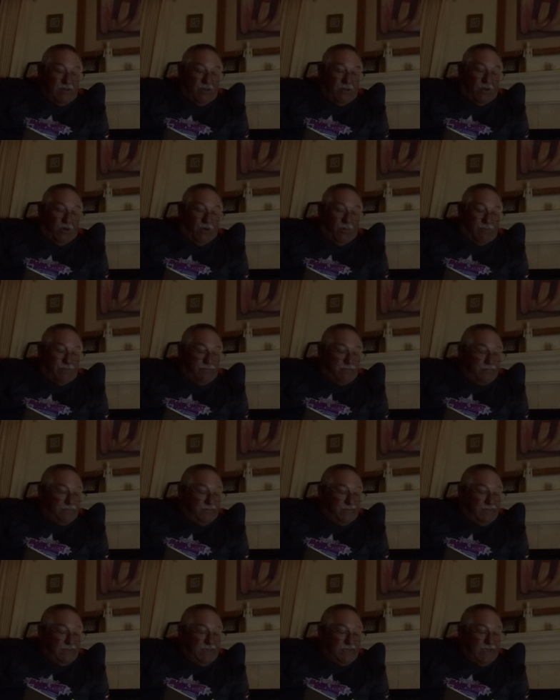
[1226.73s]
Go.
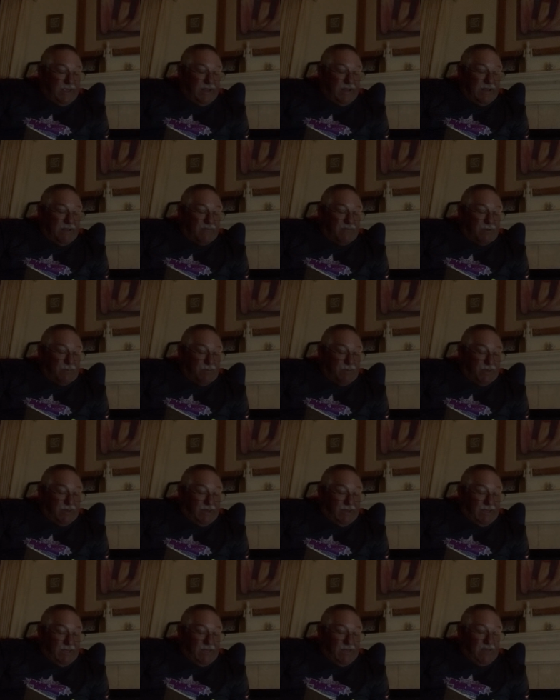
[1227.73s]
He ate
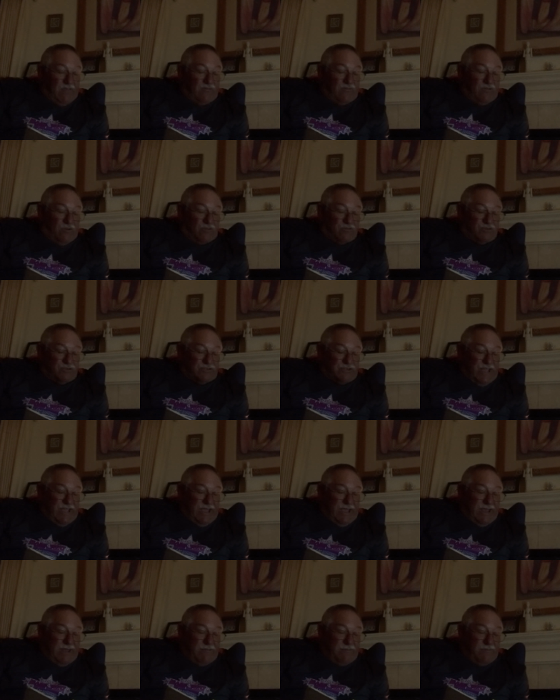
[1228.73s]
everybody. Soldiers
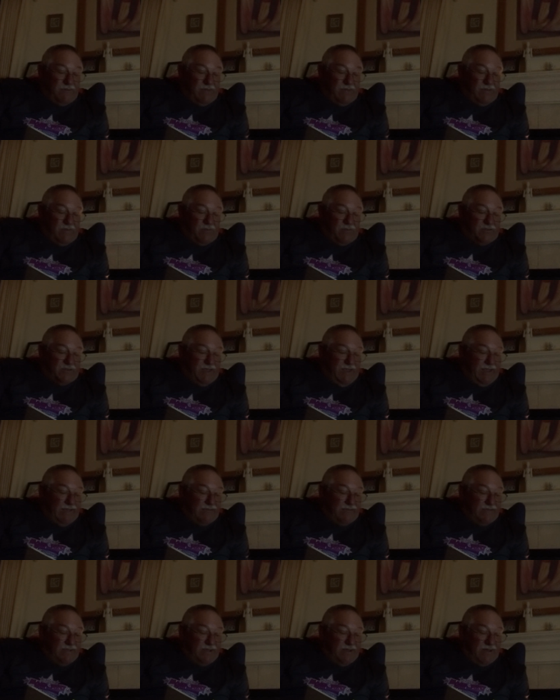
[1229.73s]
came with
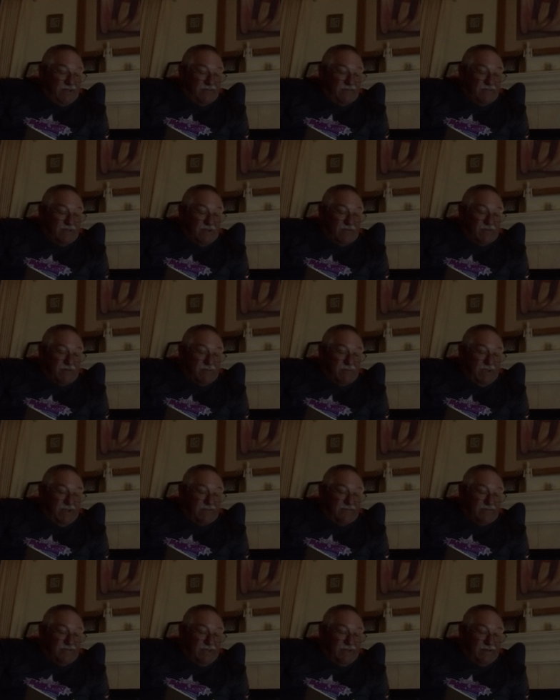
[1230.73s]
tanks and guns. Hungry
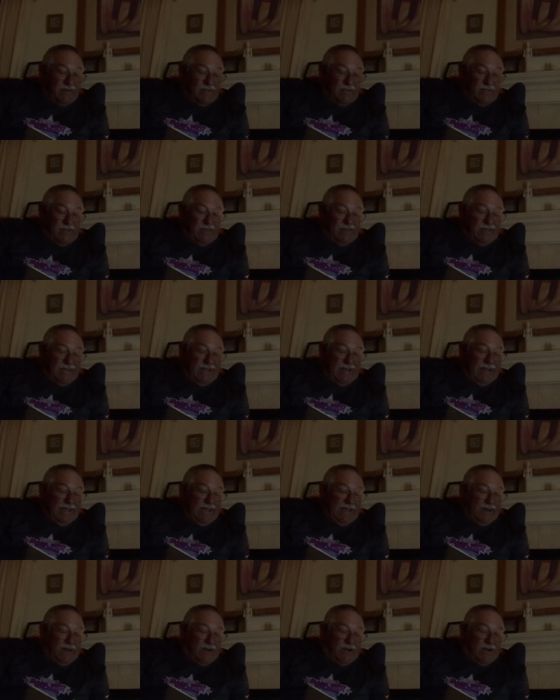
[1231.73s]
Mary said, They can't